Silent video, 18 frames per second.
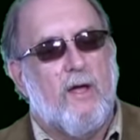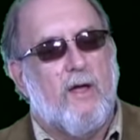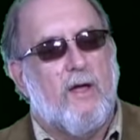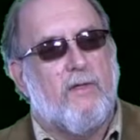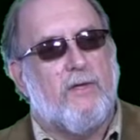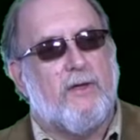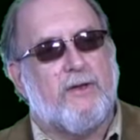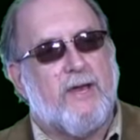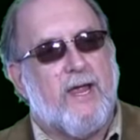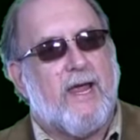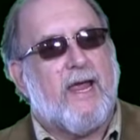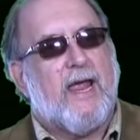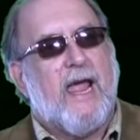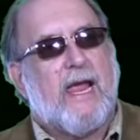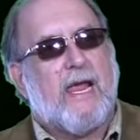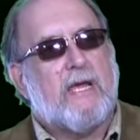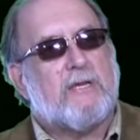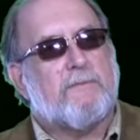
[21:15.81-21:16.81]
The Dick
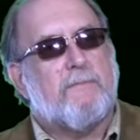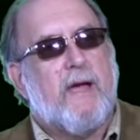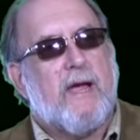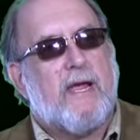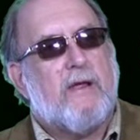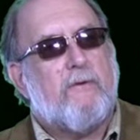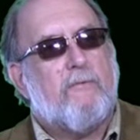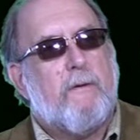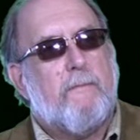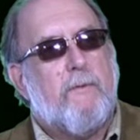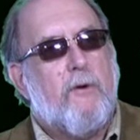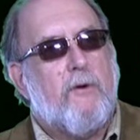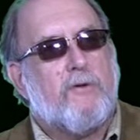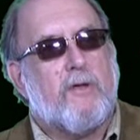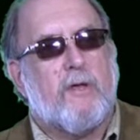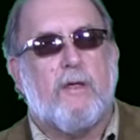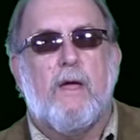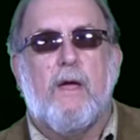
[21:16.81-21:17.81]
Act comes back and
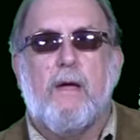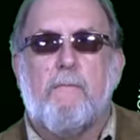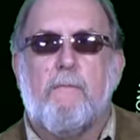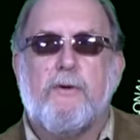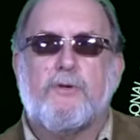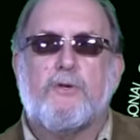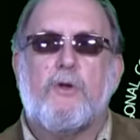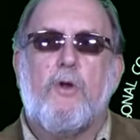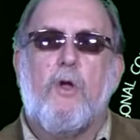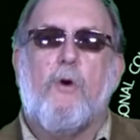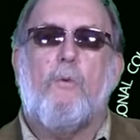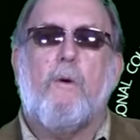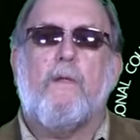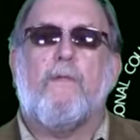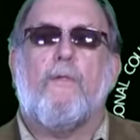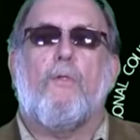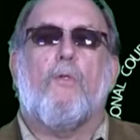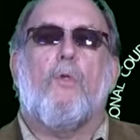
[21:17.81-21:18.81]
repeals it. But you know
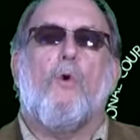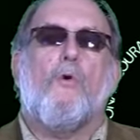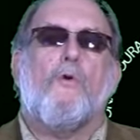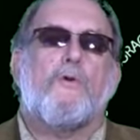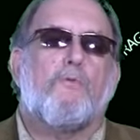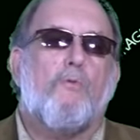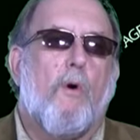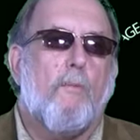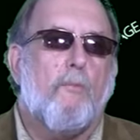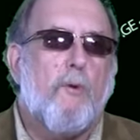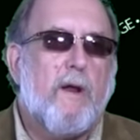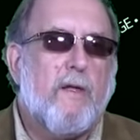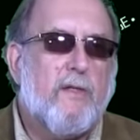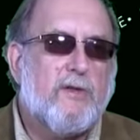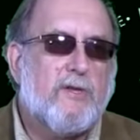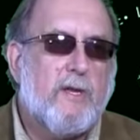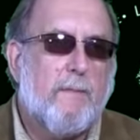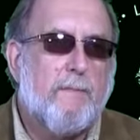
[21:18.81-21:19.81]
what? Lawyers won't bring
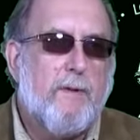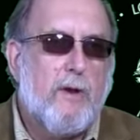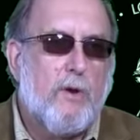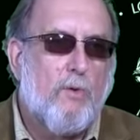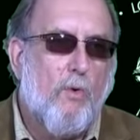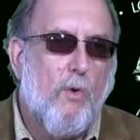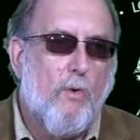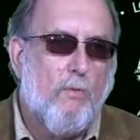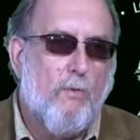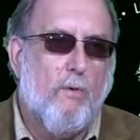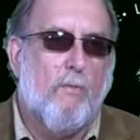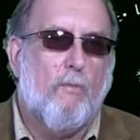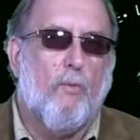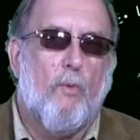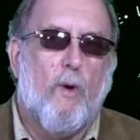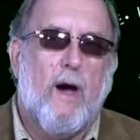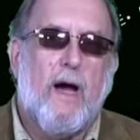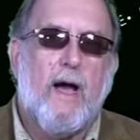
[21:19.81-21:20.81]
this up in the courtroom.
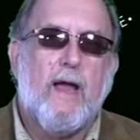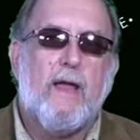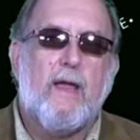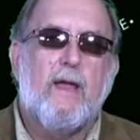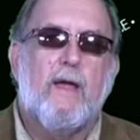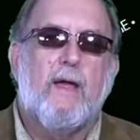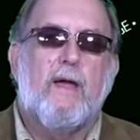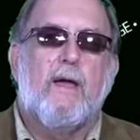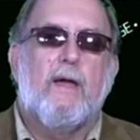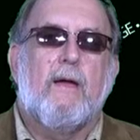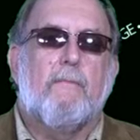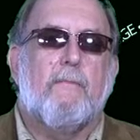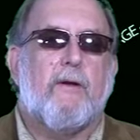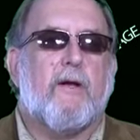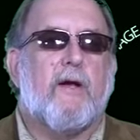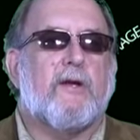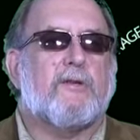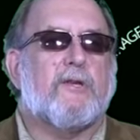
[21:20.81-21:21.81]
Why?
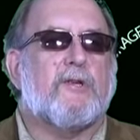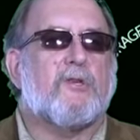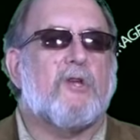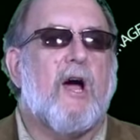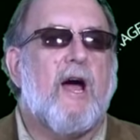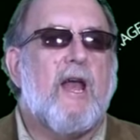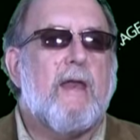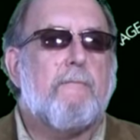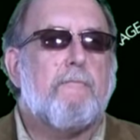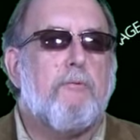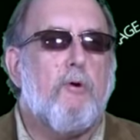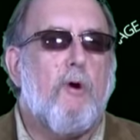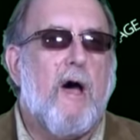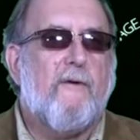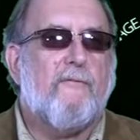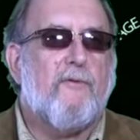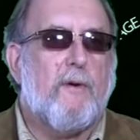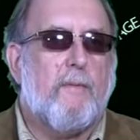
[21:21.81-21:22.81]
Because it's highly
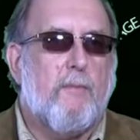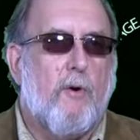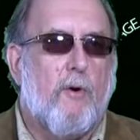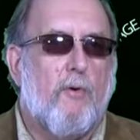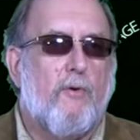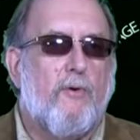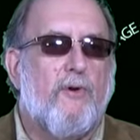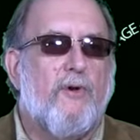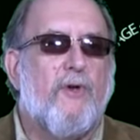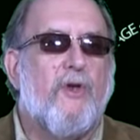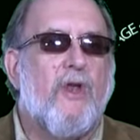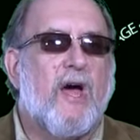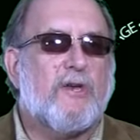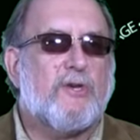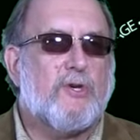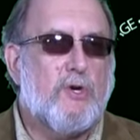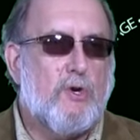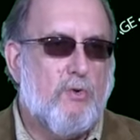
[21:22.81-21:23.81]
profitable
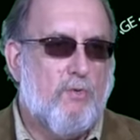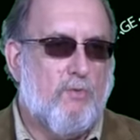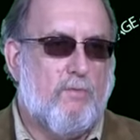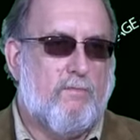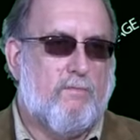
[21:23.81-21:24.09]
not to.